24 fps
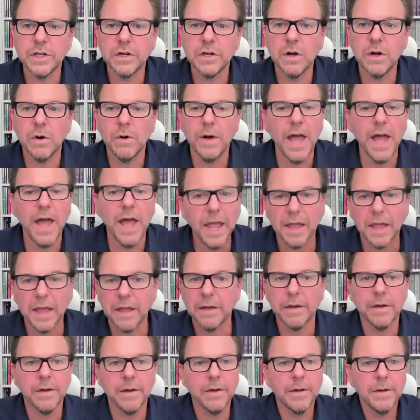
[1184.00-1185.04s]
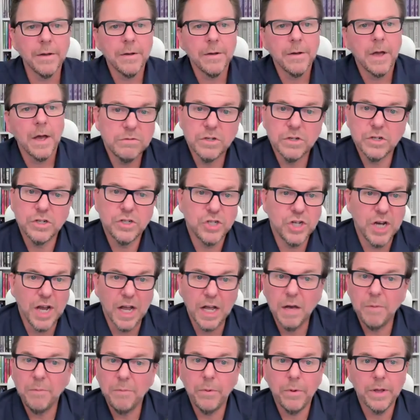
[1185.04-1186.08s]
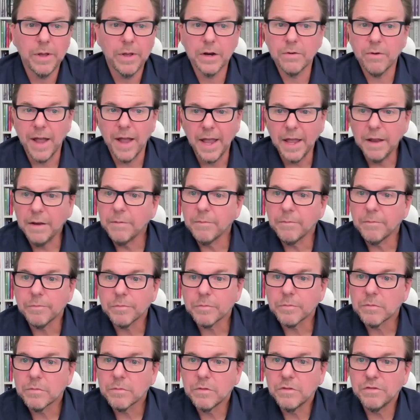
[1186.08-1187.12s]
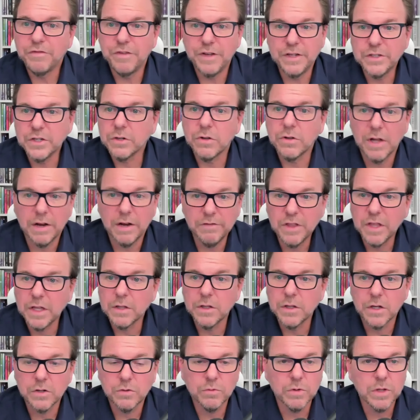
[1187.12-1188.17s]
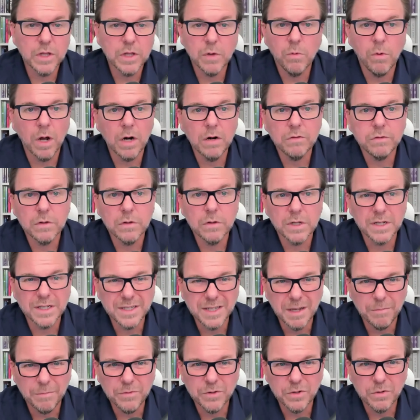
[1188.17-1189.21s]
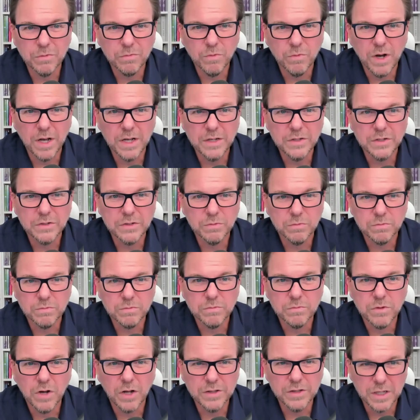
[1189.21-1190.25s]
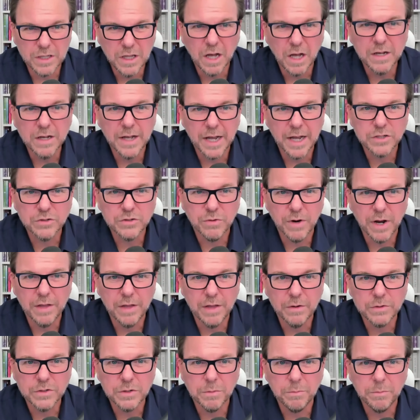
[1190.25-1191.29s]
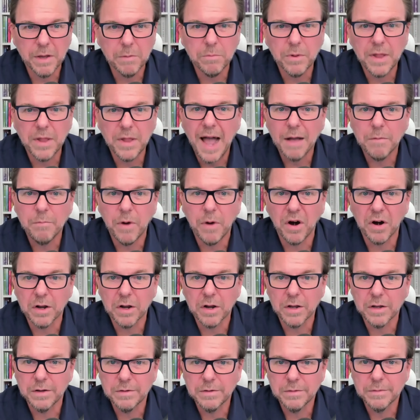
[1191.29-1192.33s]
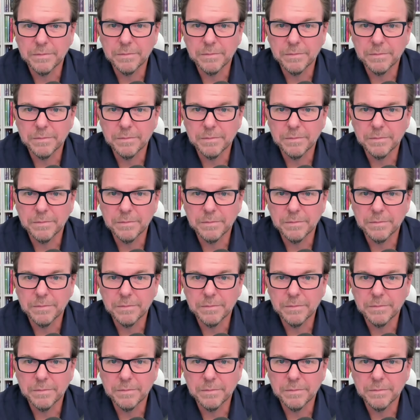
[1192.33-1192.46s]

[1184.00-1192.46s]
you know, hey, your checkup went great, your physical, everything looked really wonderful, except there was, on the lung x-ray, there was a big black mark.